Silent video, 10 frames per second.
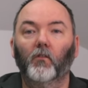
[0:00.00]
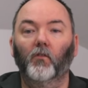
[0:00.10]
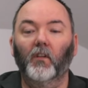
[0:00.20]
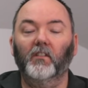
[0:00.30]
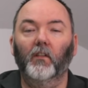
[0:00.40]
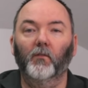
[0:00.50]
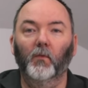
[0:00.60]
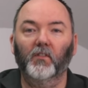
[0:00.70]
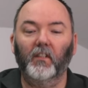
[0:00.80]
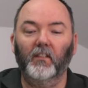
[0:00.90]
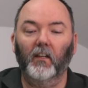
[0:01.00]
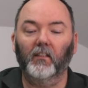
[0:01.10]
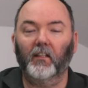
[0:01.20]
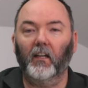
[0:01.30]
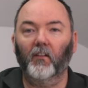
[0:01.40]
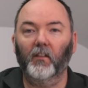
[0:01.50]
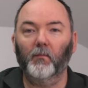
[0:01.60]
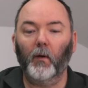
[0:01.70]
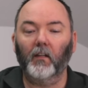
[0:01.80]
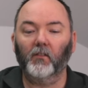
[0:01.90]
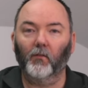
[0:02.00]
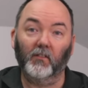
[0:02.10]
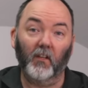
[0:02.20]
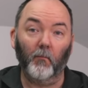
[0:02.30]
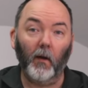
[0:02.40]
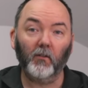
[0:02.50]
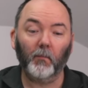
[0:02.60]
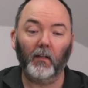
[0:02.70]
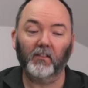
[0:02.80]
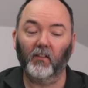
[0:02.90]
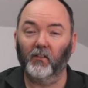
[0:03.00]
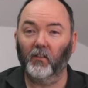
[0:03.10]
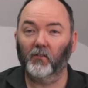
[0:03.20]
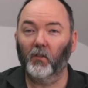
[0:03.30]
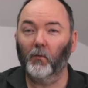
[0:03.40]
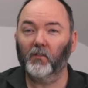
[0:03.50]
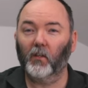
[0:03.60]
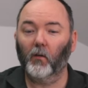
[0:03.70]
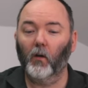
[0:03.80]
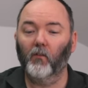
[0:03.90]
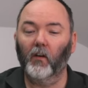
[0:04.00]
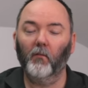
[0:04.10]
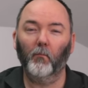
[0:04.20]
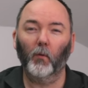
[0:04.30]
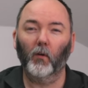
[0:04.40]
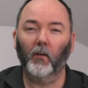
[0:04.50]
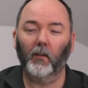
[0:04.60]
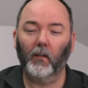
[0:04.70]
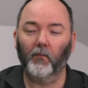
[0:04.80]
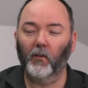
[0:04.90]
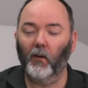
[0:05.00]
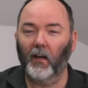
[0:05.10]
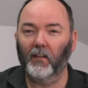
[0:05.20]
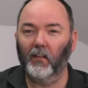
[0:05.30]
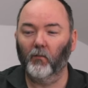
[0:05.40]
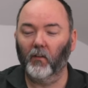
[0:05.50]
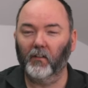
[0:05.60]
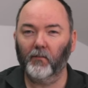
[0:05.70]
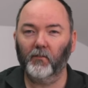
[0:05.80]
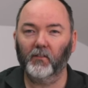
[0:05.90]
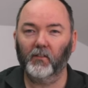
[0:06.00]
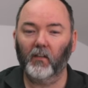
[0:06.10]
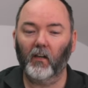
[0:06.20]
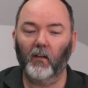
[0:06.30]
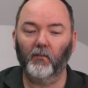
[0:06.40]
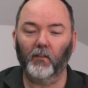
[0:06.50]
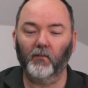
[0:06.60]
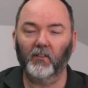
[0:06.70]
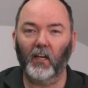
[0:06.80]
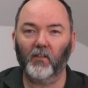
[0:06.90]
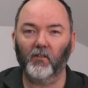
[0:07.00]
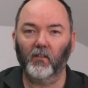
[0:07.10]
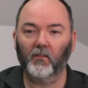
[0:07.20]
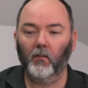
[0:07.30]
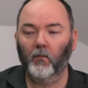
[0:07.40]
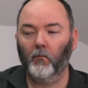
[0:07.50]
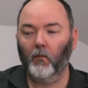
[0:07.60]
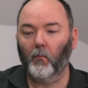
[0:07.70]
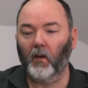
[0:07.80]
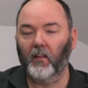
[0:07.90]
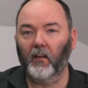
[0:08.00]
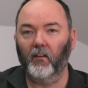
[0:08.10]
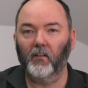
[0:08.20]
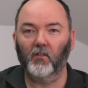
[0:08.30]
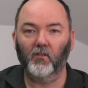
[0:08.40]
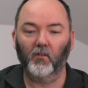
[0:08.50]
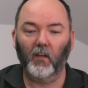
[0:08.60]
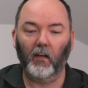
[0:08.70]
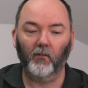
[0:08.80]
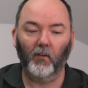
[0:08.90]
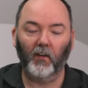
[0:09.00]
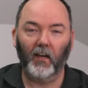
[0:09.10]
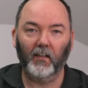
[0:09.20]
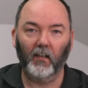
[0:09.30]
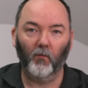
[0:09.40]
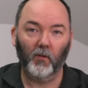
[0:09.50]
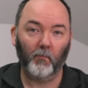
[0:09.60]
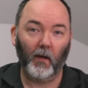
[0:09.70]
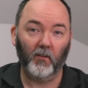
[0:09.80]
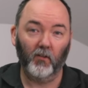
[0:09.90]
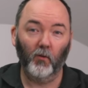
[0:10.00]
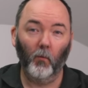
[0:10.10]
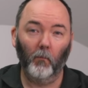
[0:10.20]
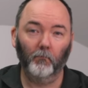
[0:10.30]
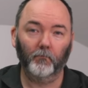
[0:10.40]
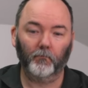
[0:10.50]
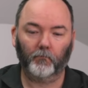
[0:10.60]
So I tried to give as much detail as I can on these pads, obviously the mouse pads, so there's not too much to go over, but I'm going to give you an idea of what the differences are, different textures, and by the end of this you should kind of have an idea of which pad you want.